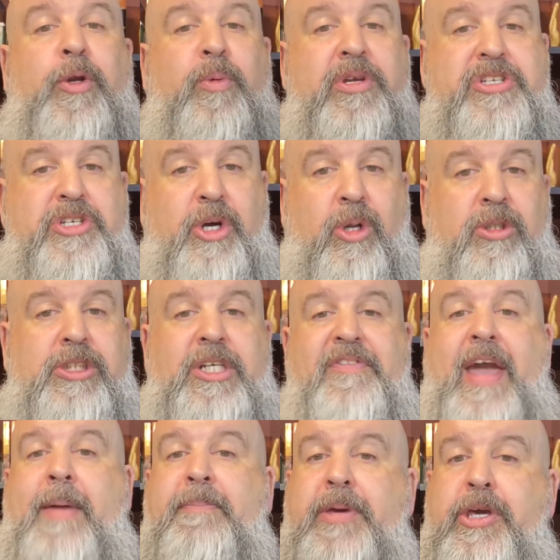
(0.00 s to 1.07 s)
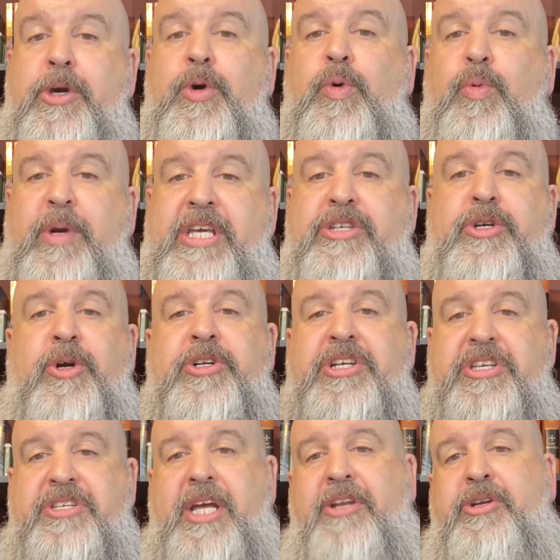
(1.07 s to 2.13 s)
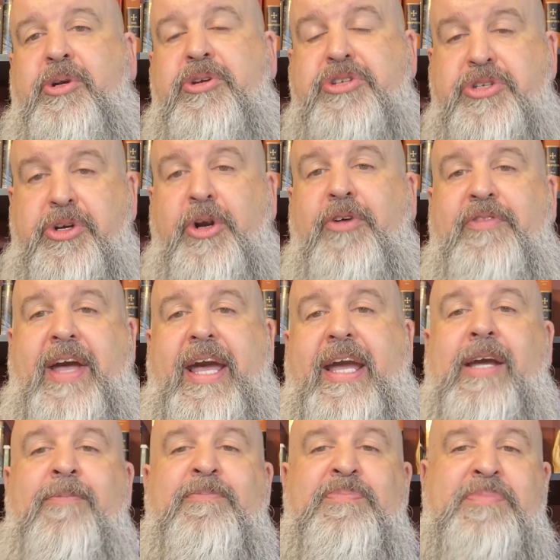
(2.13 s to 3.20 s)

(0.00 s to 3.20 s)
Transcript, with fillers: results of a Pew Research Center survey